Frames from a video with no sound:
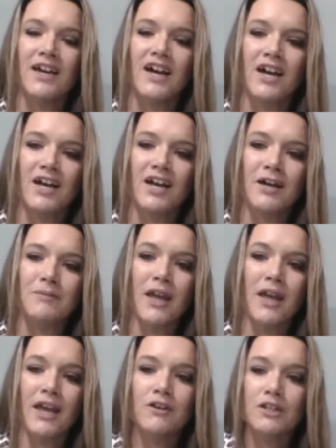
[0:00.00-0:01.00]
um,
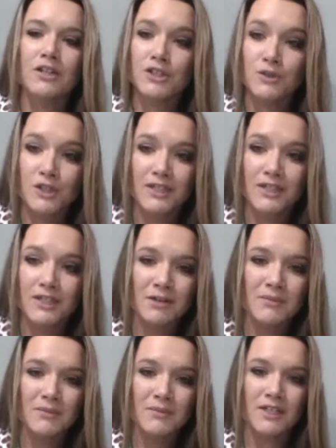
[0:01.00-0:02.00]

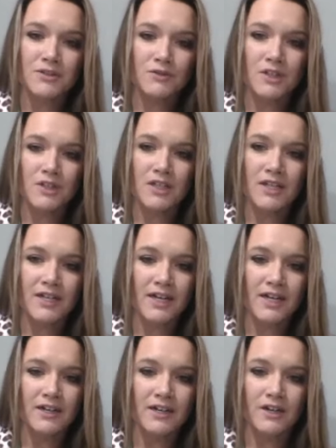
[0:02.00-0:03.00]
agritourism is really
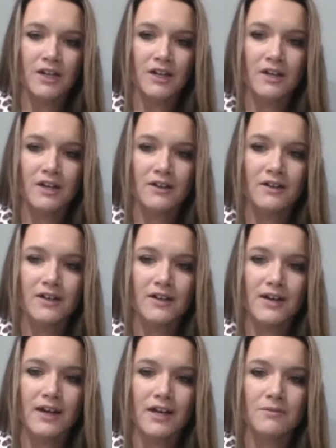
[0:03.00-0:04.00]
another
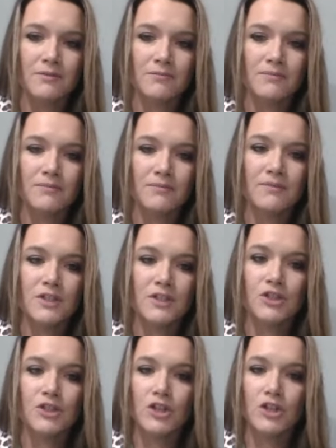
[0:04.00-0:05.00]
um,
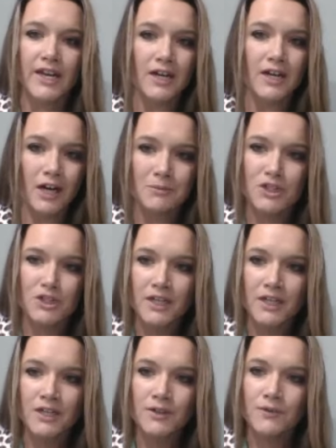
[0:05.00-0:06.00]
great
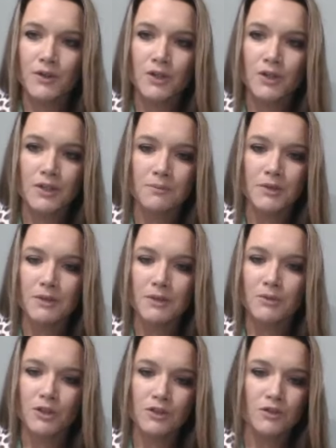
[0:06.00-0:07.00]
option for
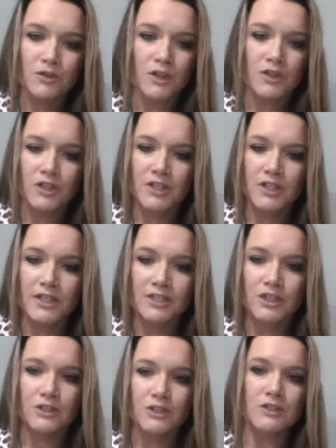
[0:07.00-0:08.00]
people who are looking
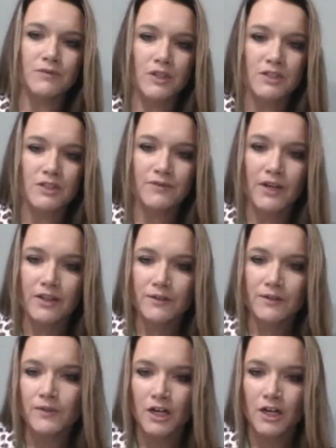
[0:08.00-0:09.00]
to diversify their
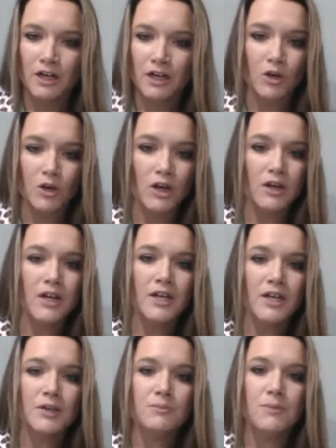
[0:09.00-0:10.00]
farm or
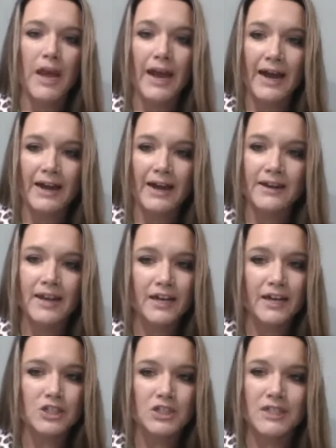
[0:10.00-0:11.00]
add
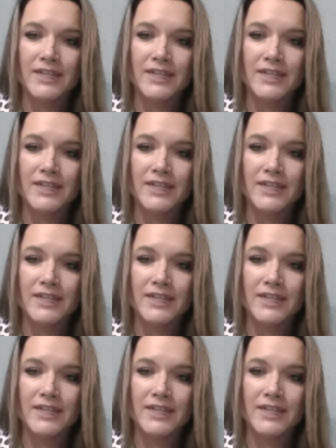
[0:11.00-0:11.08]
extra